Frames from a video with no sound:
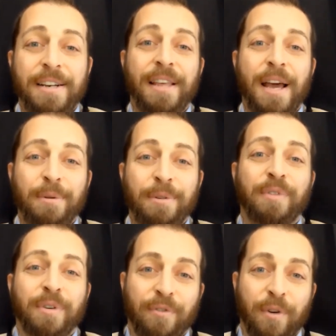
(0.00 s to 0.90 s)
That was
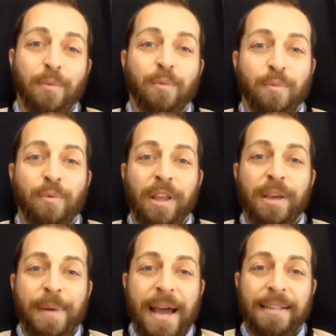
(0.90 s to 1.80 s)
for really
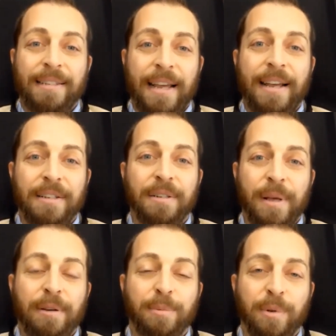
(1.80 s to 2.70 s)
bad statism.
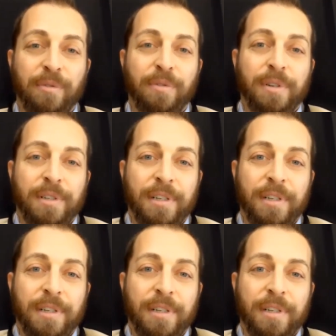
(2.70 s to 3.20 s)
That was beautiful to see.